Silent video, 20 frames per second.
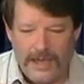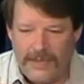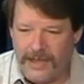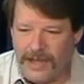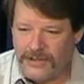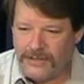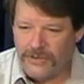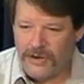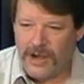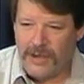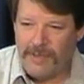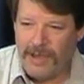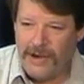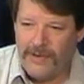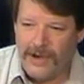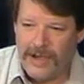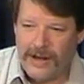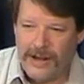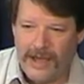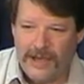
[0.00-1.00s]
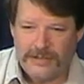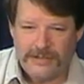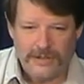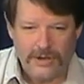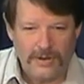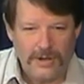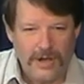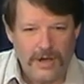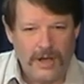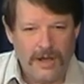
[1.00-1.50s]
And that's where I'm at right now.
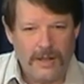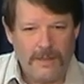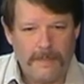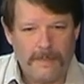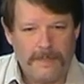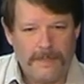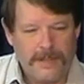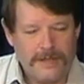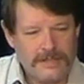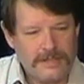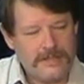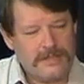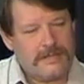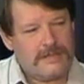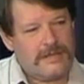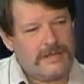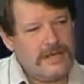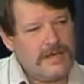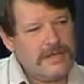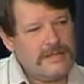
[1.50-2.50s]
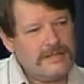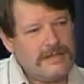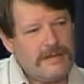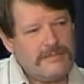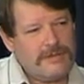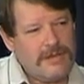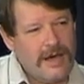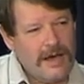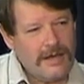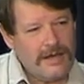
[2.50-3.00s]
So the things that I'm
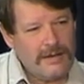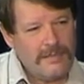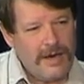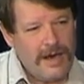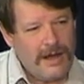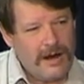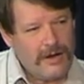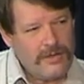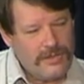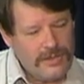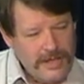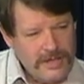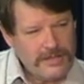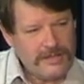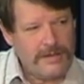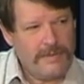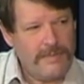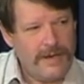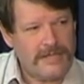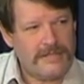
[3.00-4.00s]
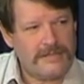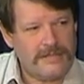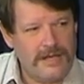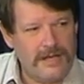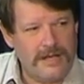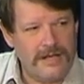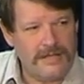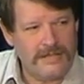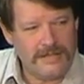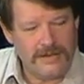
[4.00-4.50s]
talking about are things that my
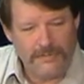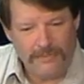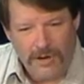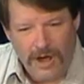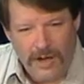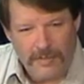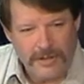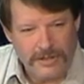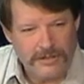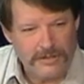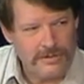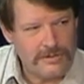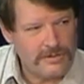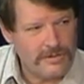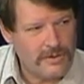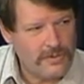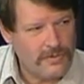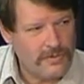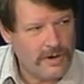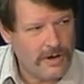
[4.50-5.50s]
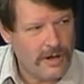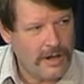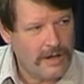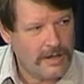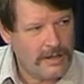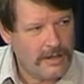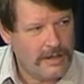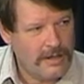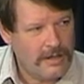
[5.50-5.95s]
studies have brought me to so far.